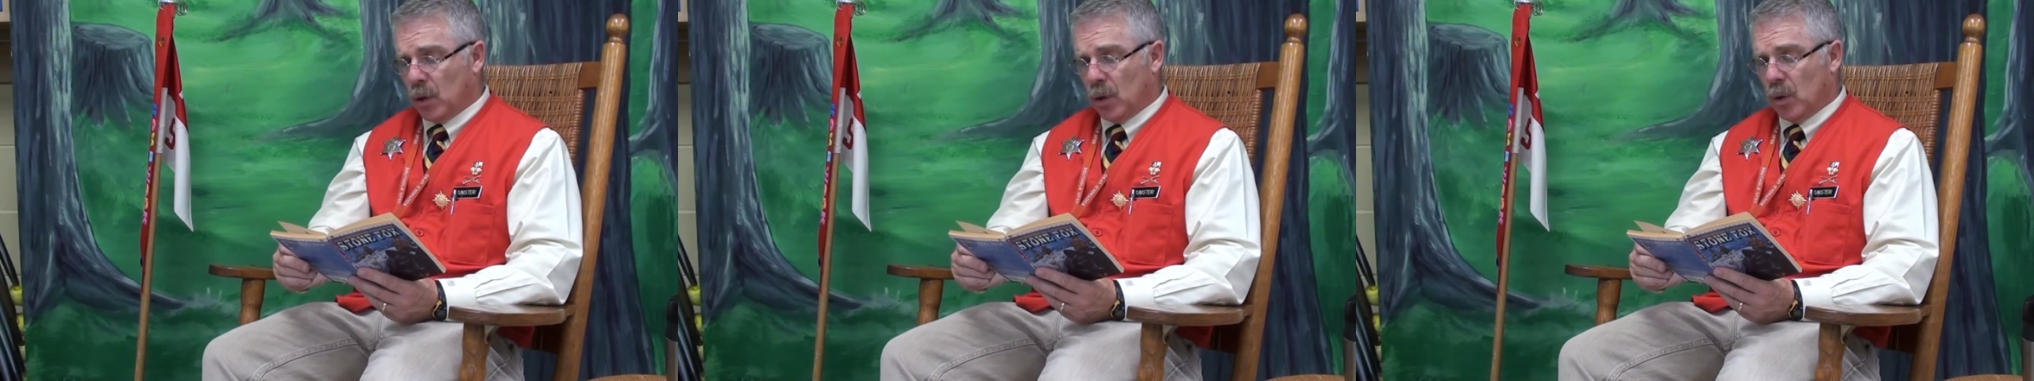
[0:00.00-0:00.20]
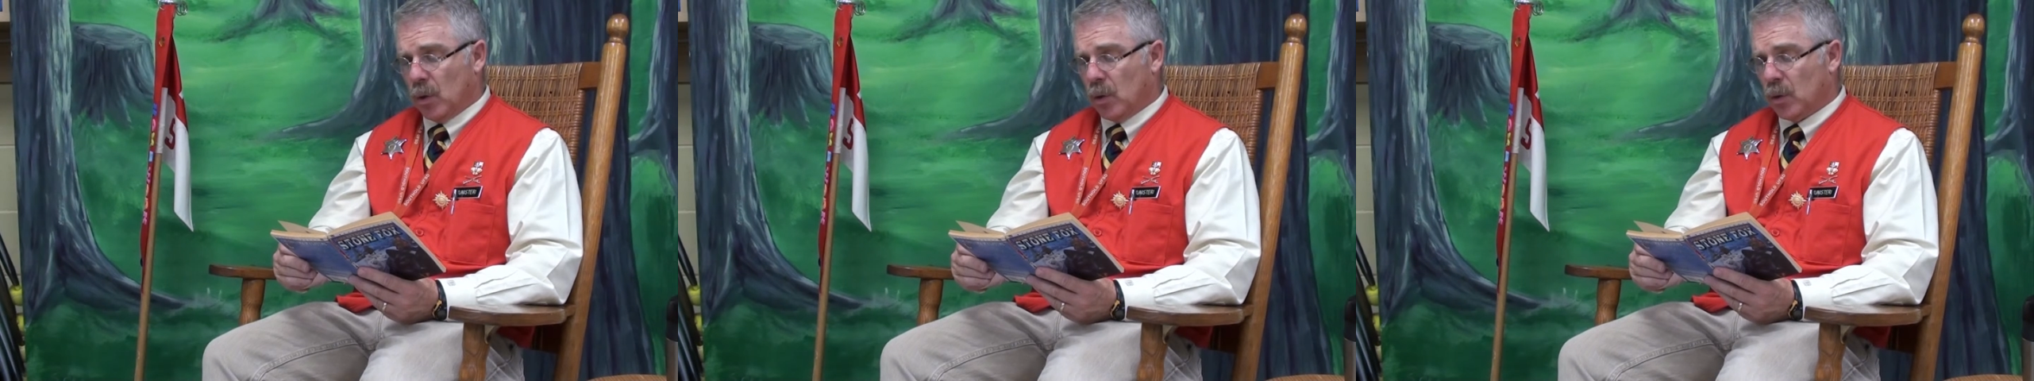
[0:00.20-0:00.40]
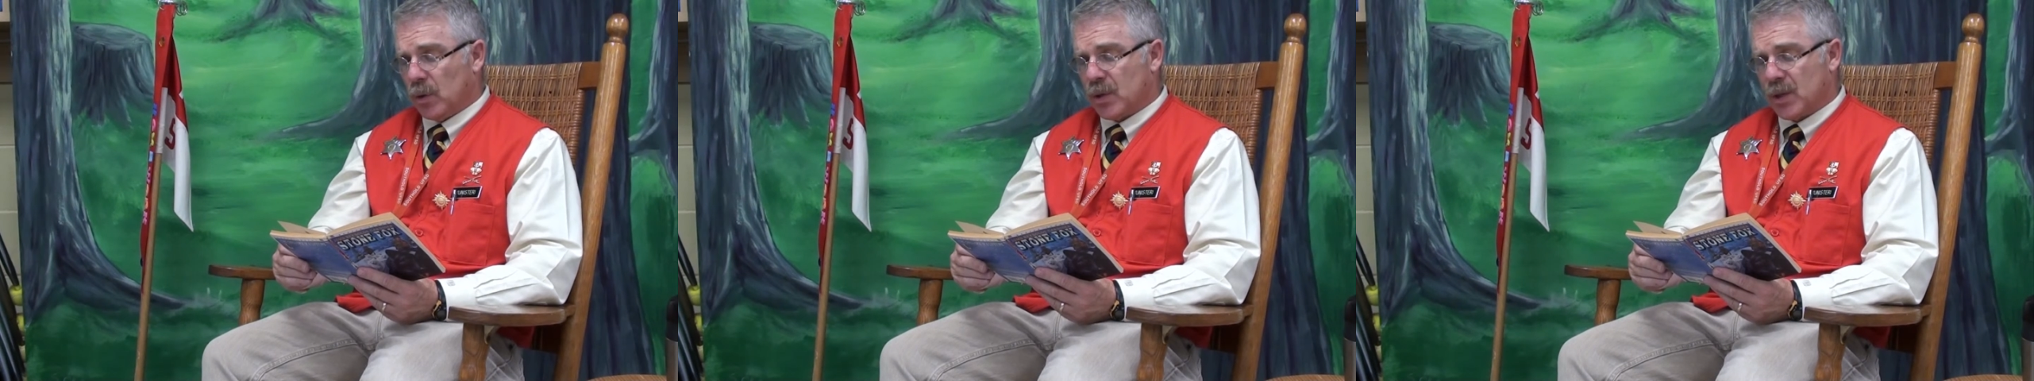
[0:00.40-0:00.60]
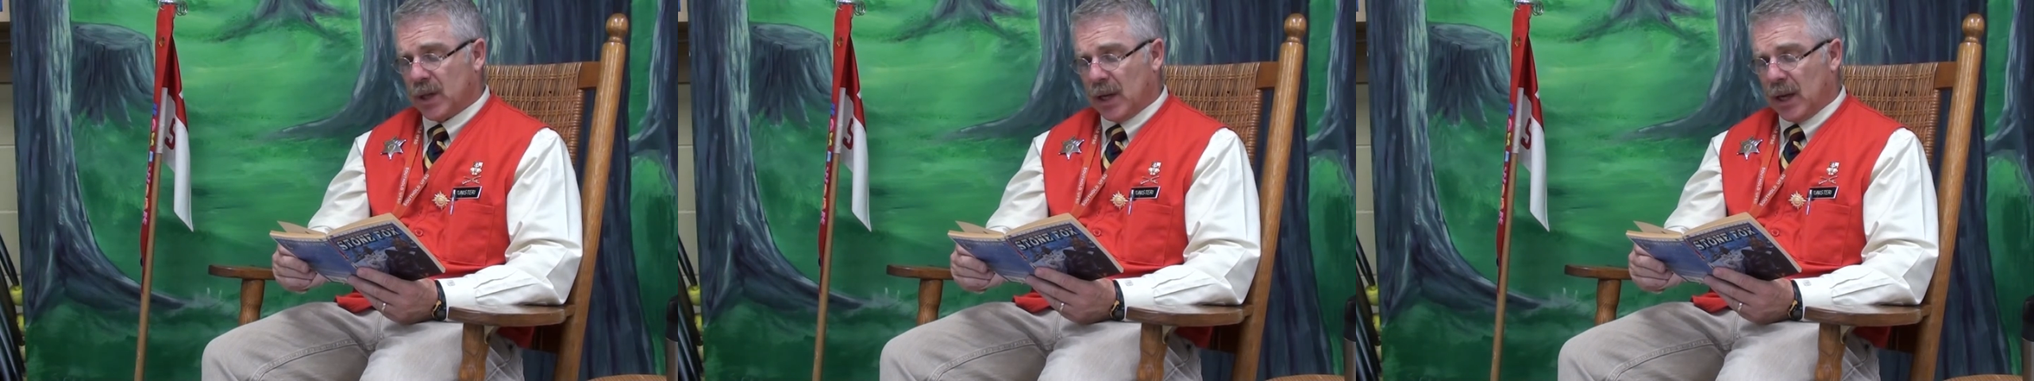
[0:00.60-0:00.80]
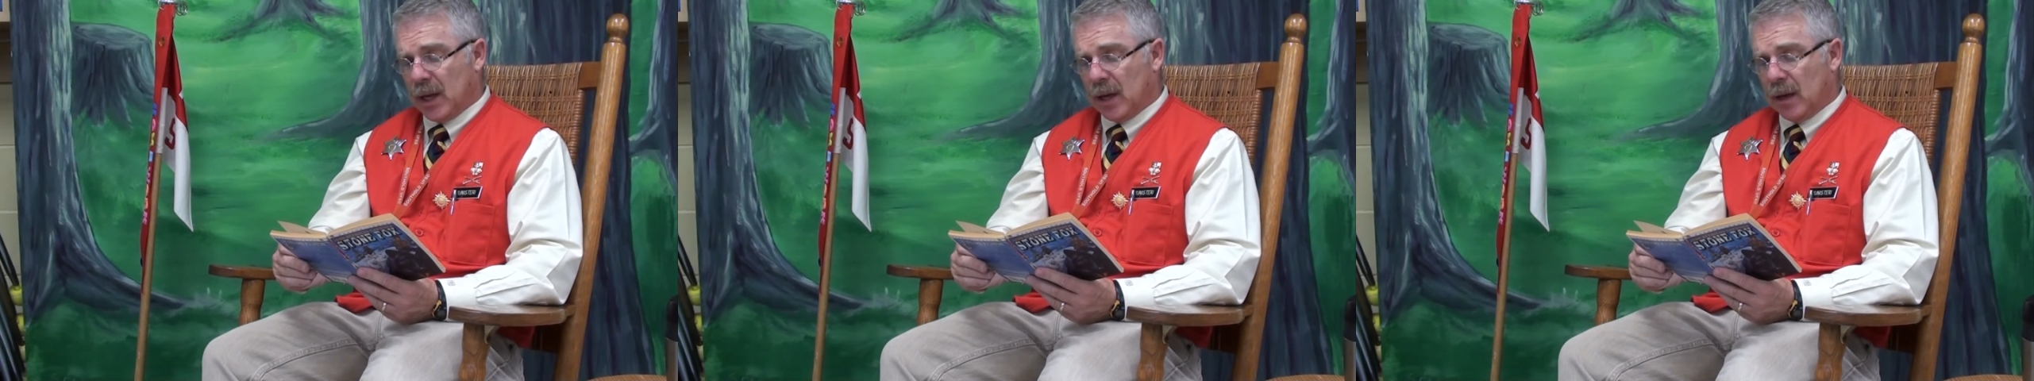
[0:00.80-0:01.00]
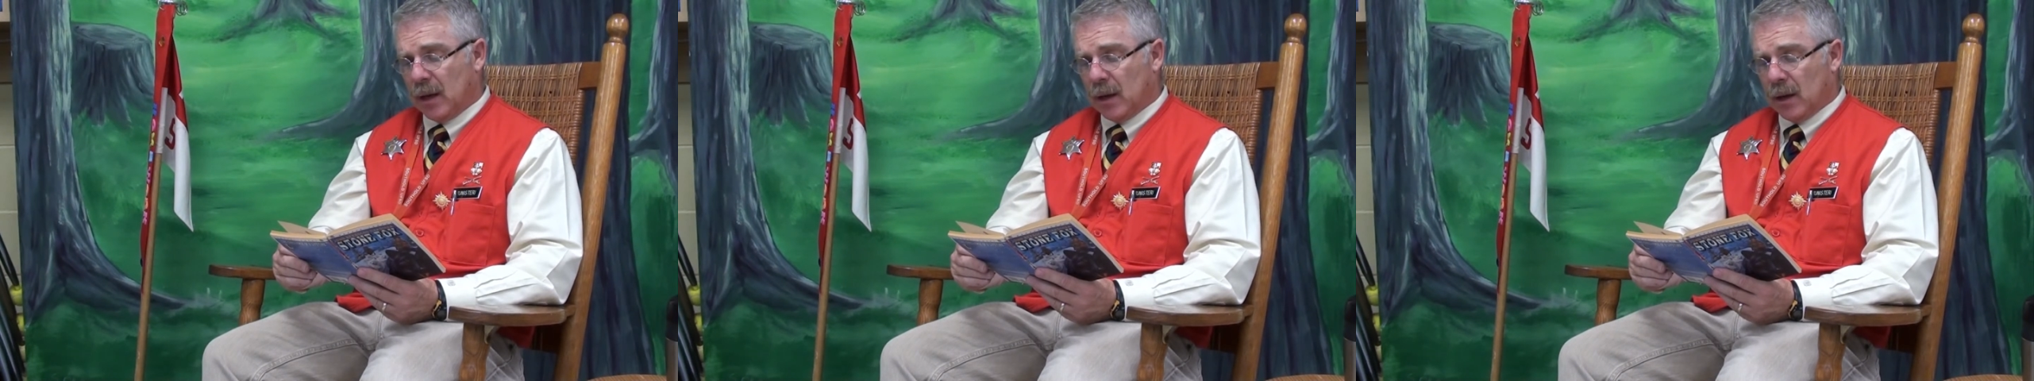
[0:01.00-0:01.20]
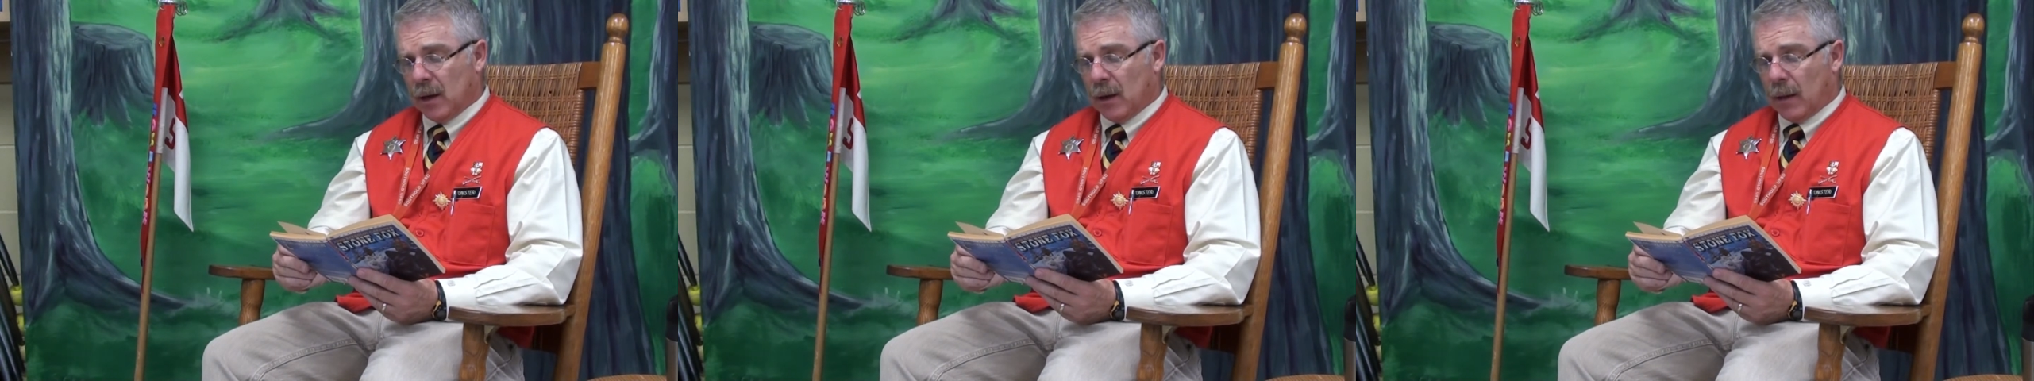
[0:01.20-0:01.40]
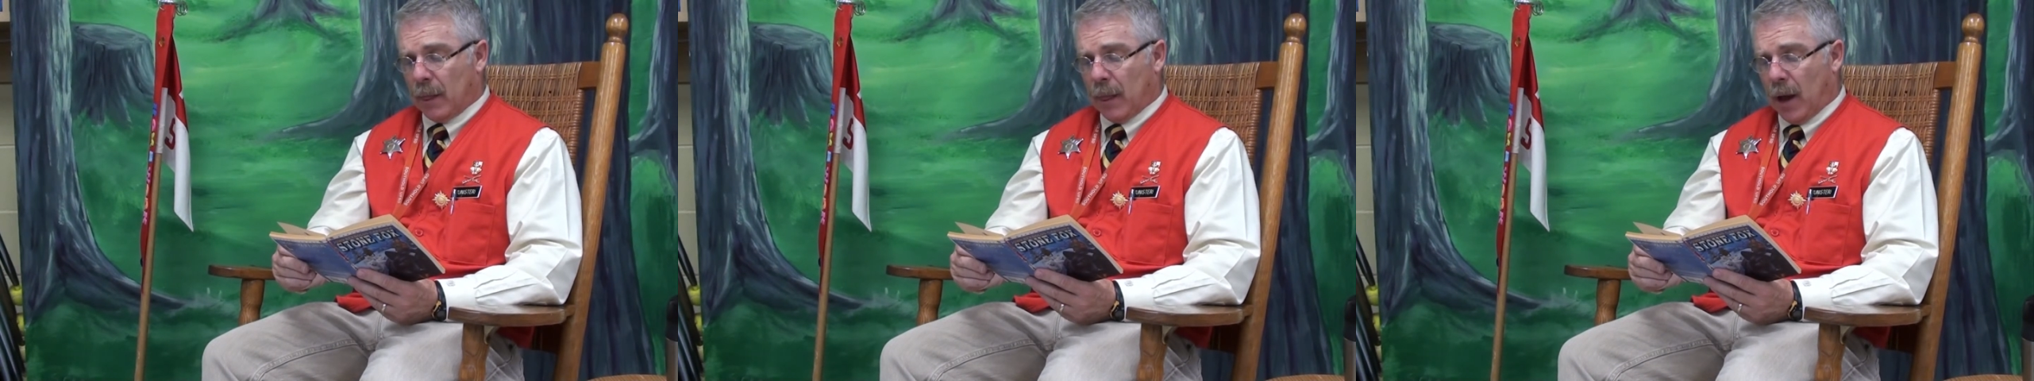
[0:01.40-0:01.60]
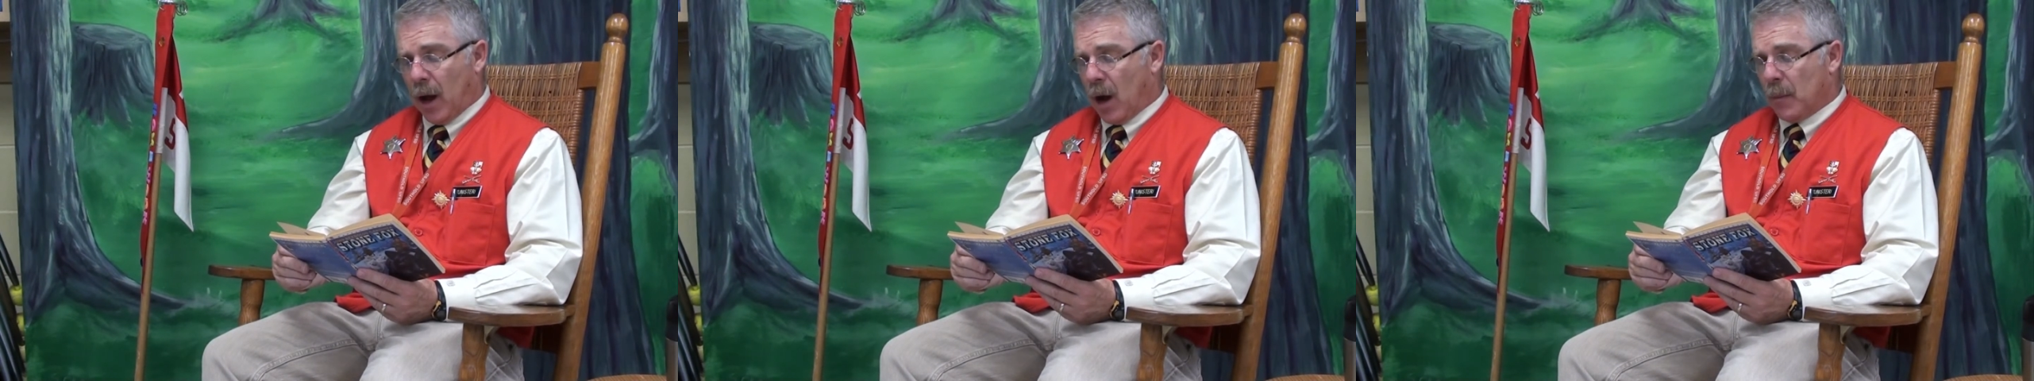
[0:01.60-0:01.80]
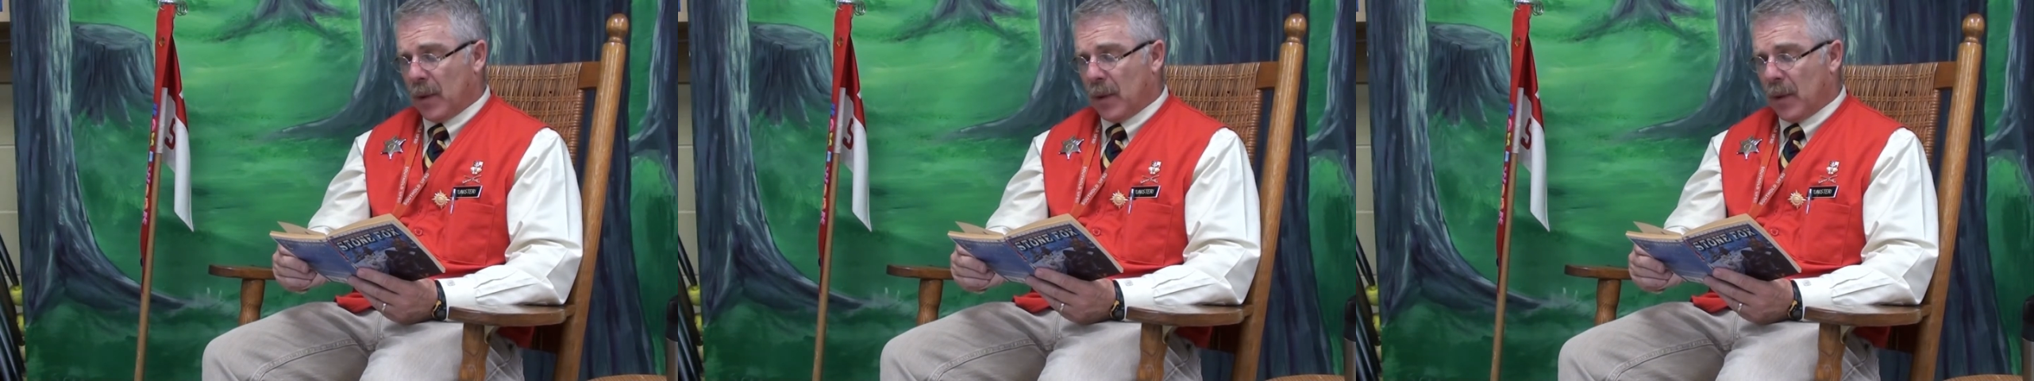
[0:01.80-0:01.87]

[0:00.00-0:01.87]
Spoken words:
You'll see. I'll